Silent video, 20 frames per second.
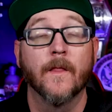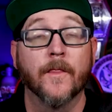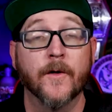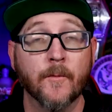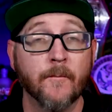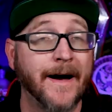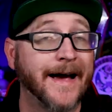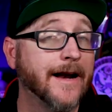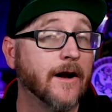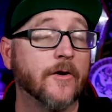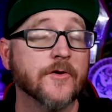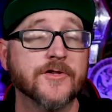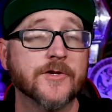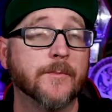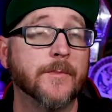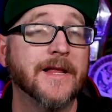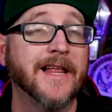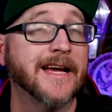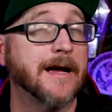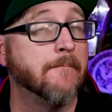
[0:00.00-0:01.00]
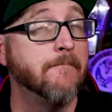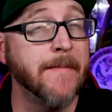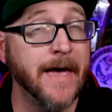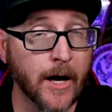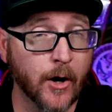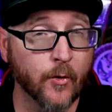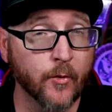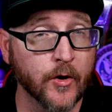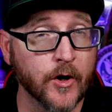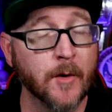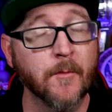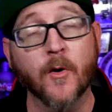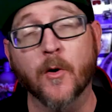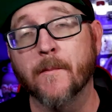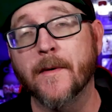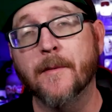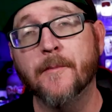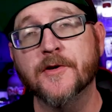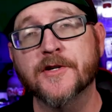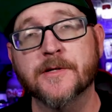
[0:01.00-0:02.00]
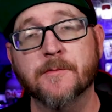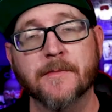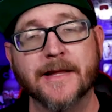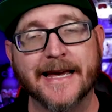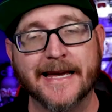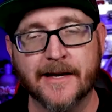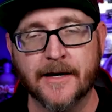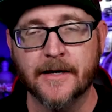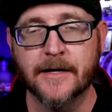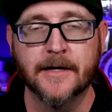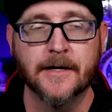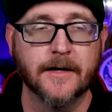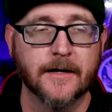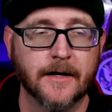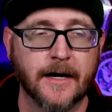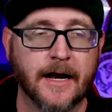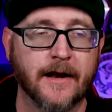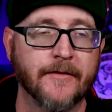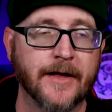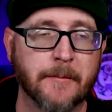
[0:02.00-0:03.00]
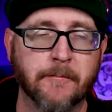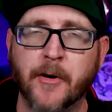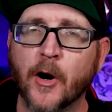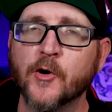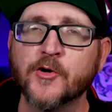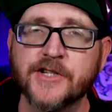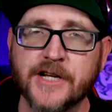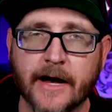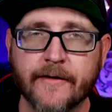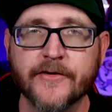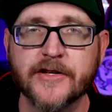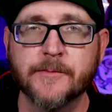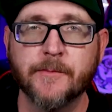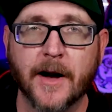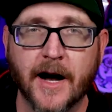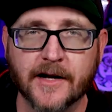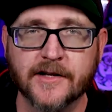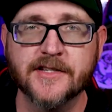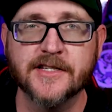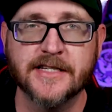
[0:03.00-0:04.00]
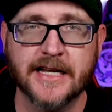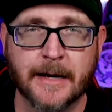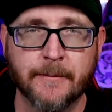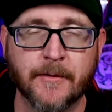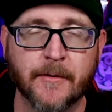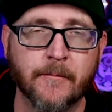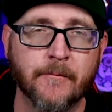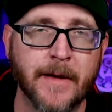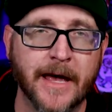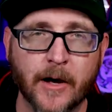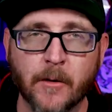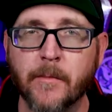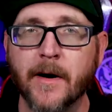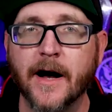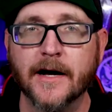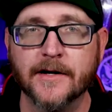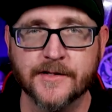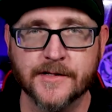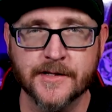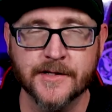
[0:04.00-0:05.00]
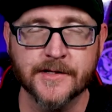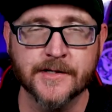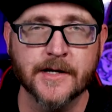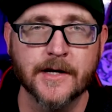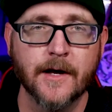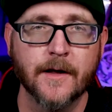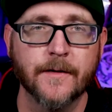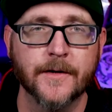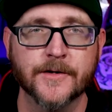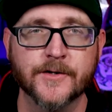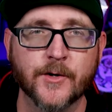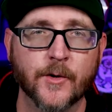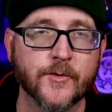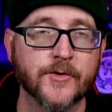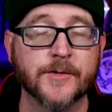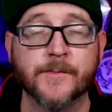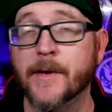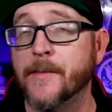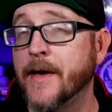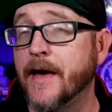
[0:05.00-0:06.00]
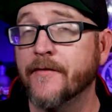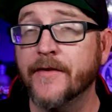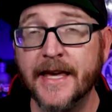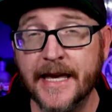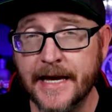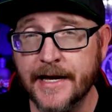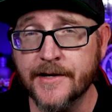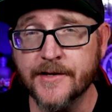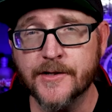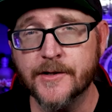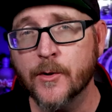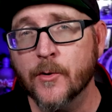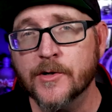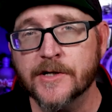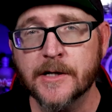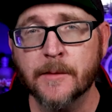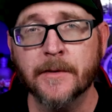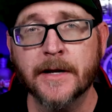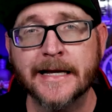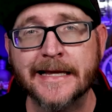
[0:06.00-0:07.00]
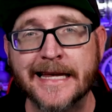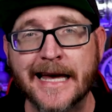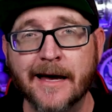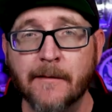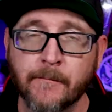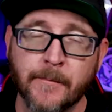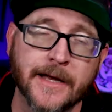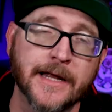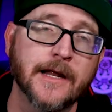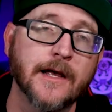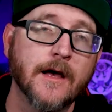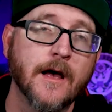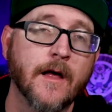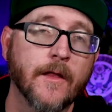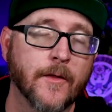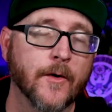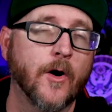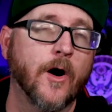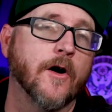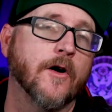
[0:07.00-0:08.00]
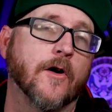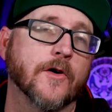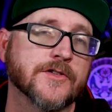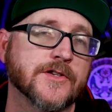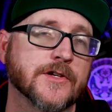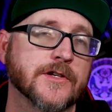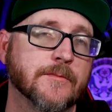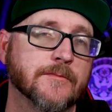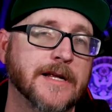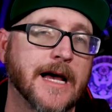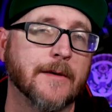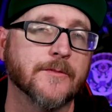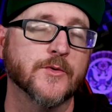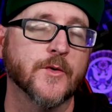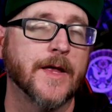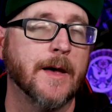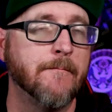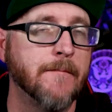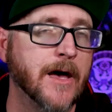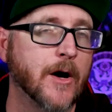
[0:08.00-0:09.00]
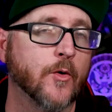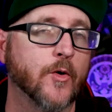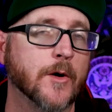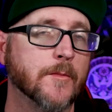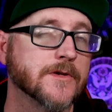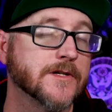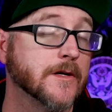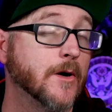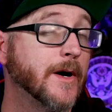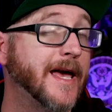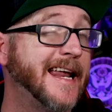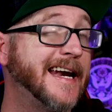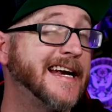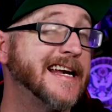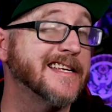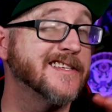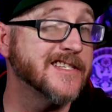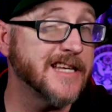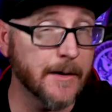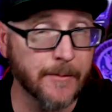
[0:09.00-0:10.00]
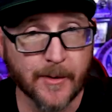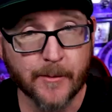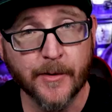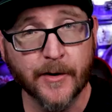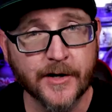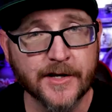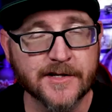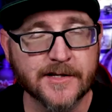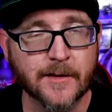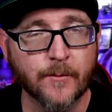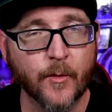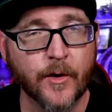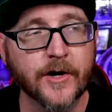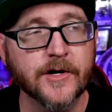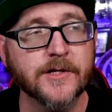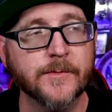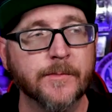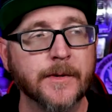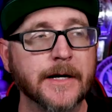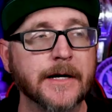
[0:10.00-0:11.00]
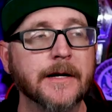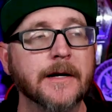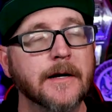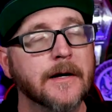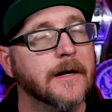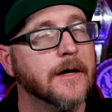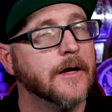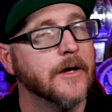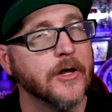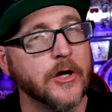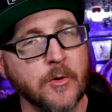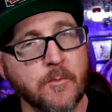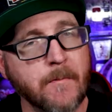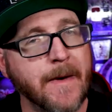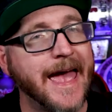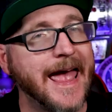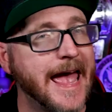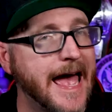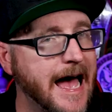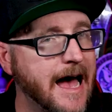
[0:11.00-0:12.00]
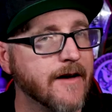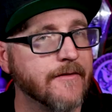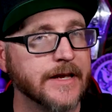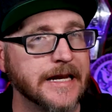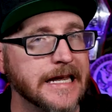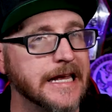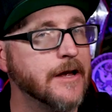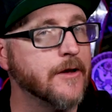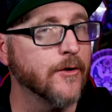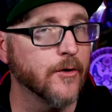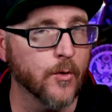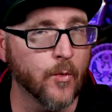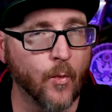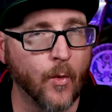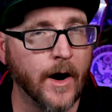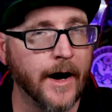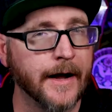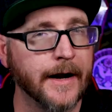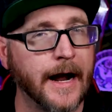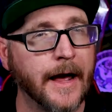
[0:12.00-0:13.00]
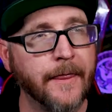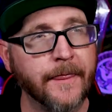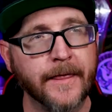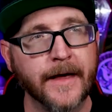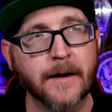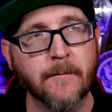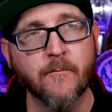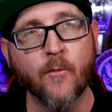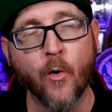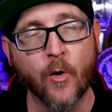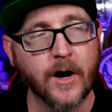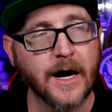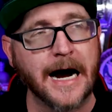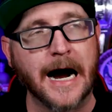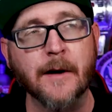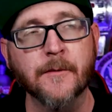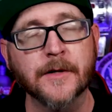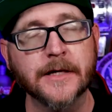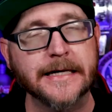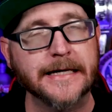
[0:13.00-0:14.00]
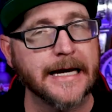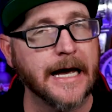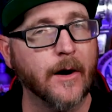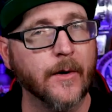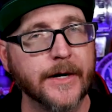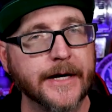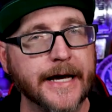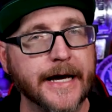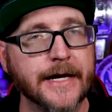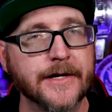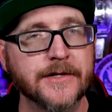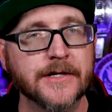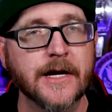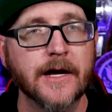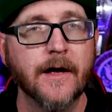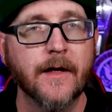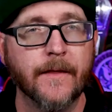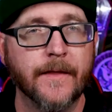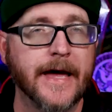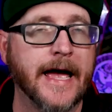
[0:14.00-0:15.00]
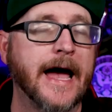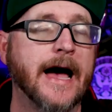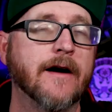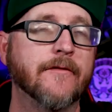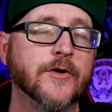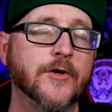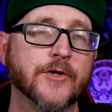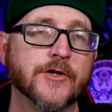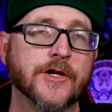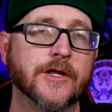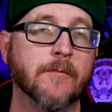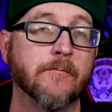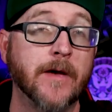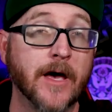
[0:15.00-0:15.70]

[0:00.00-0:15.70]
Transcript: There might also be like a mail room or maybe some like kind of like post office box type of mailboxes that soldiers maybe have keys to or something like that. But there are also some times where that mailroom is located in a separate building somewheres, but you may have it either one. I think more commonly nowadays, they have usually the